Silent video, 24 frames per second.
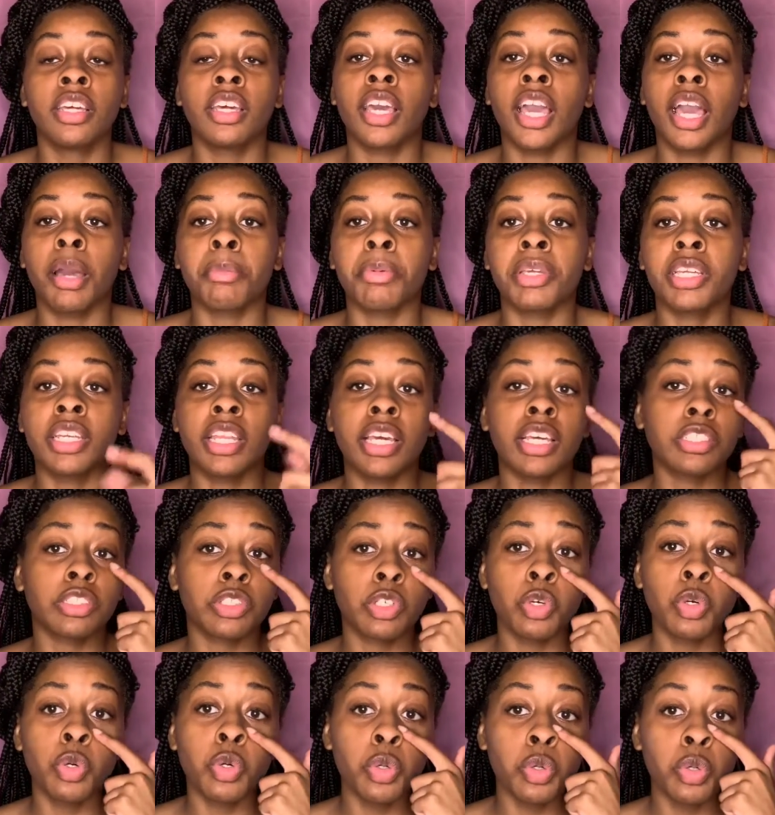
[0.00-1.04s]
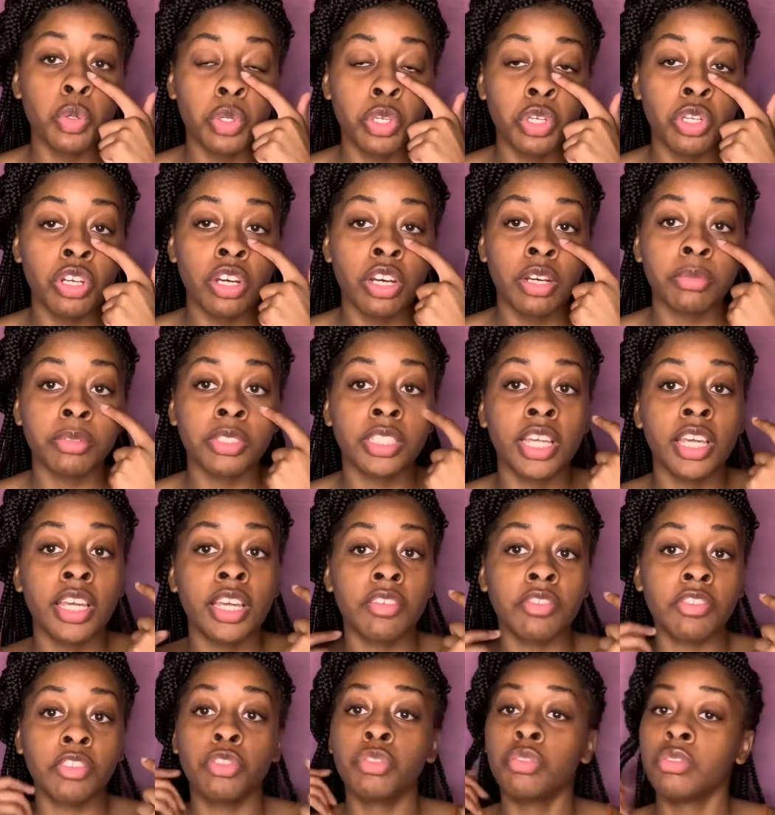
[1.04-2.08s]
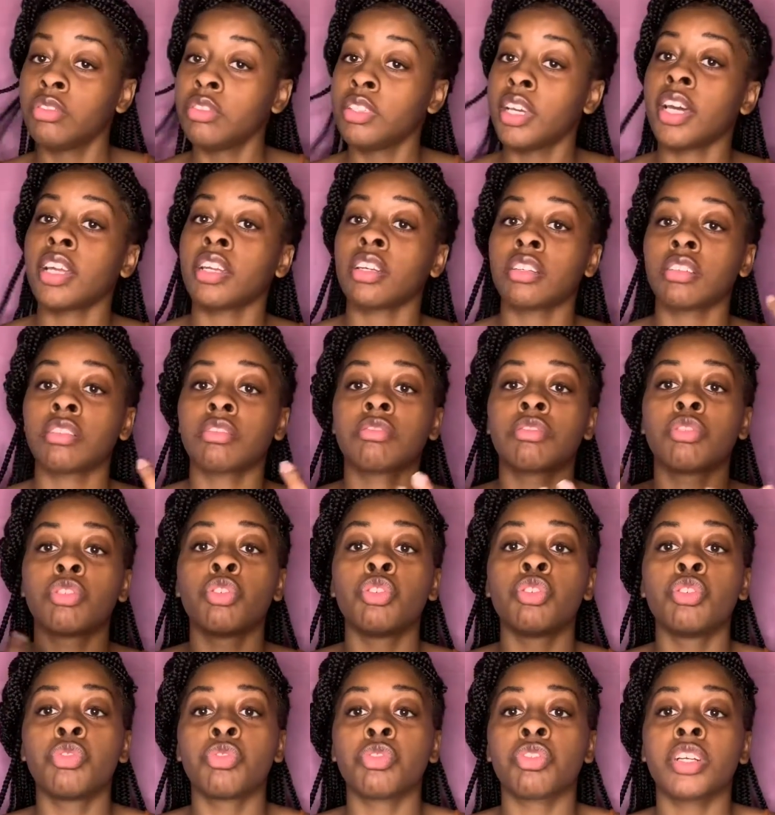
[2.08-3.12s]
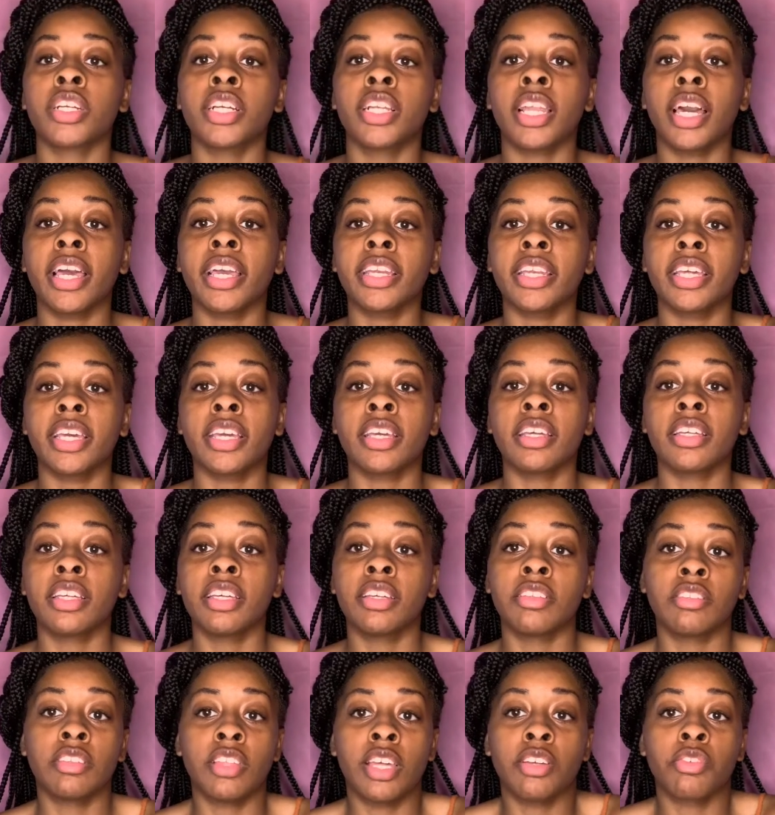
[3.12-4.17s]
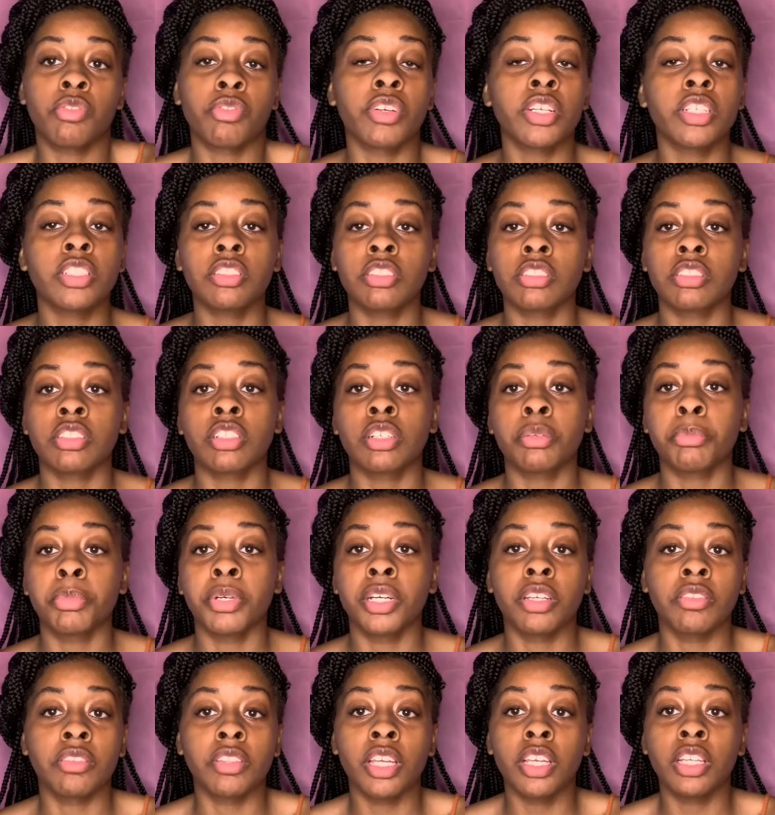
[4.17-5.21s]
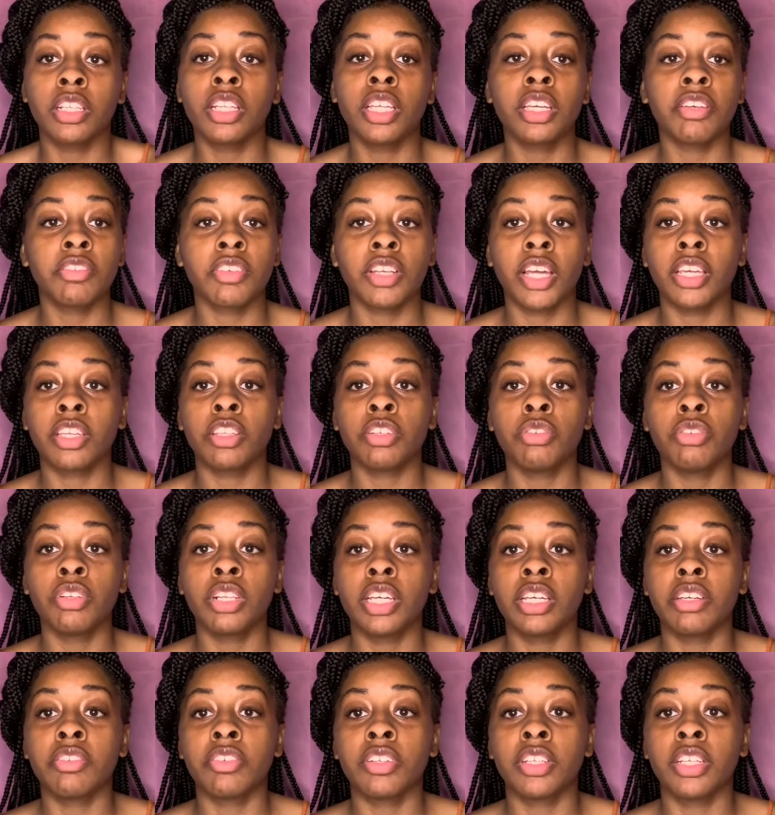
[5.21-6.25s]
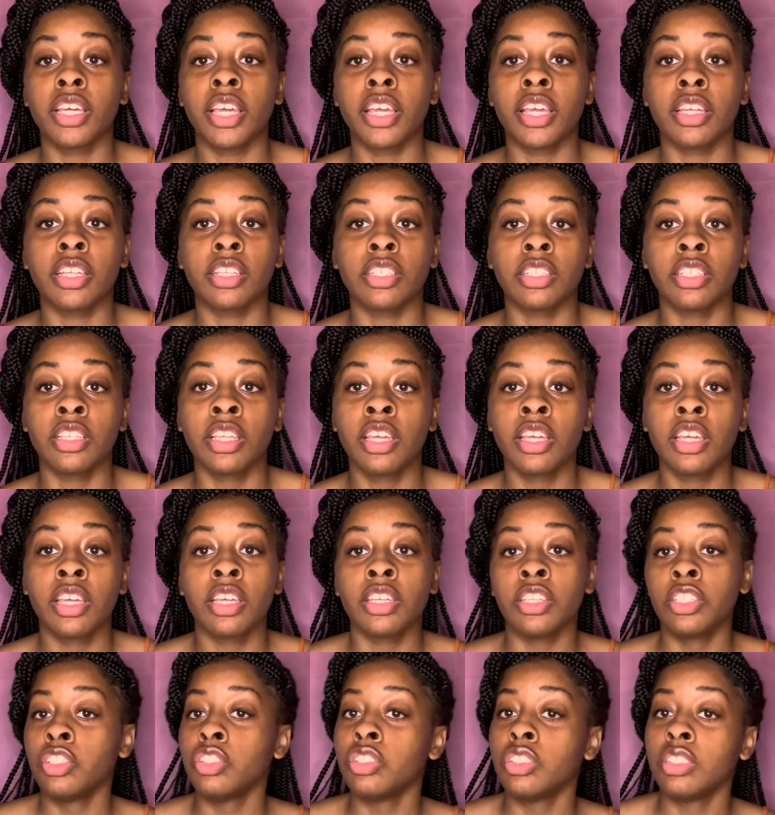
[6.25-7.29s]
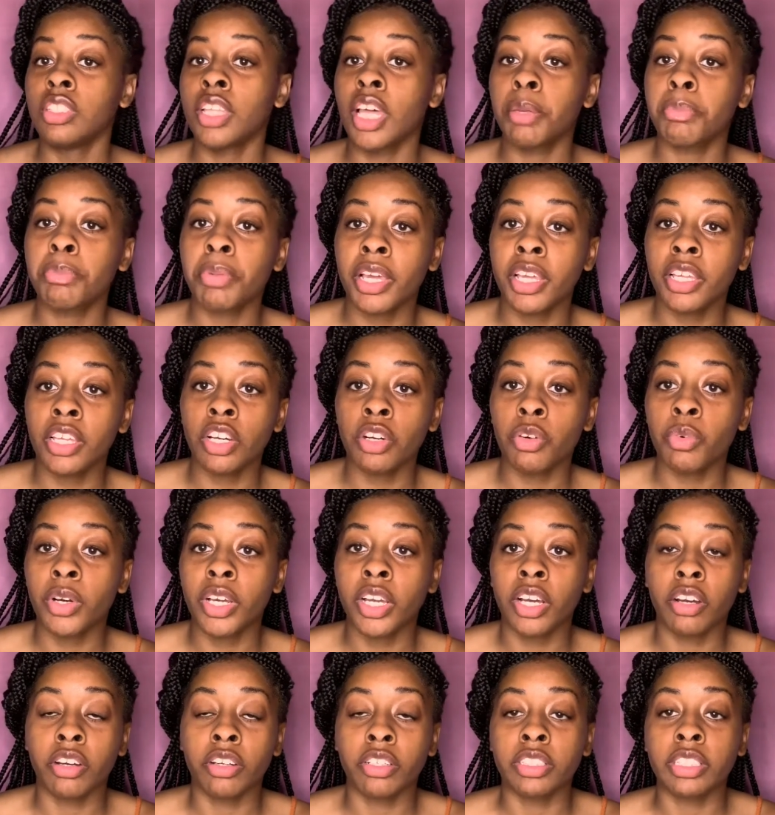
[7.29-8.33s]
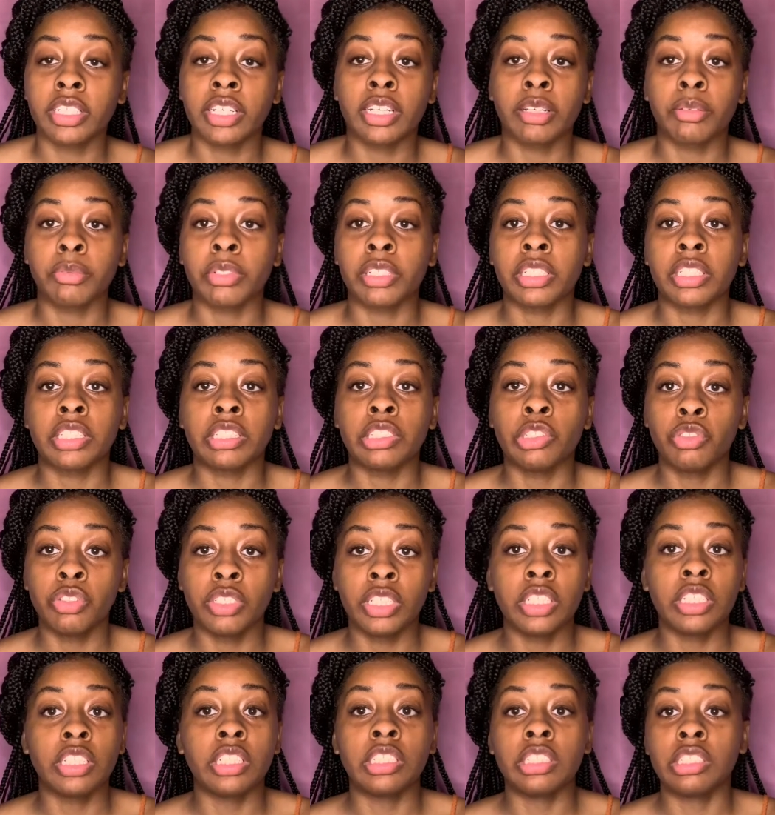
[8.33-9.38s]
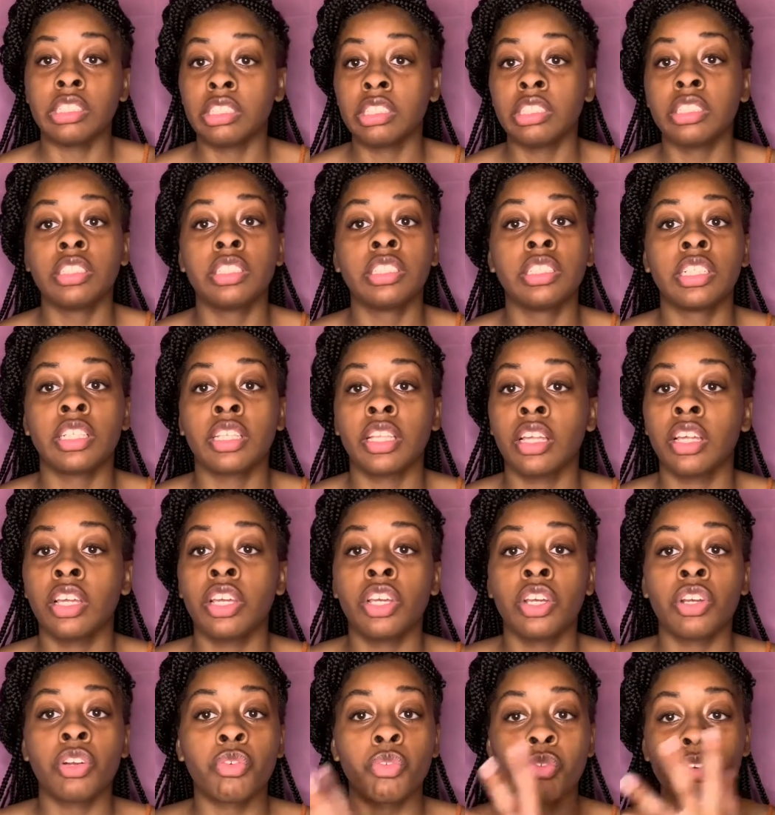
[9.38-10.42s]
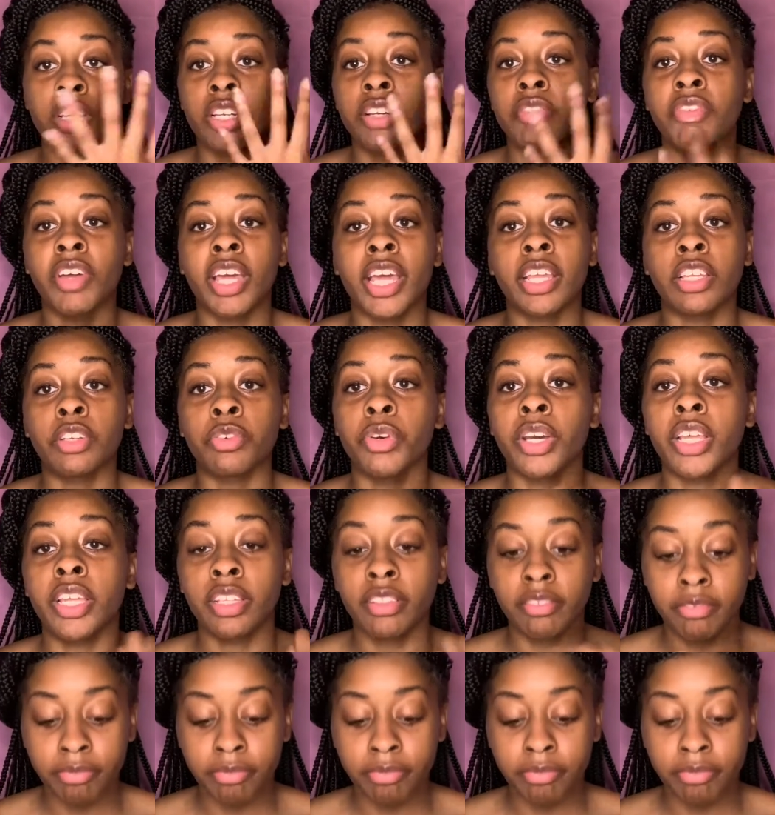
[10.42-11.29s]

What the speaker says: I mean, that's cool, you know what I'm saying? If you got a cool friend like that, if they rich or something, but if they living like you living and they pay your way all the time, then you need to reevaluate.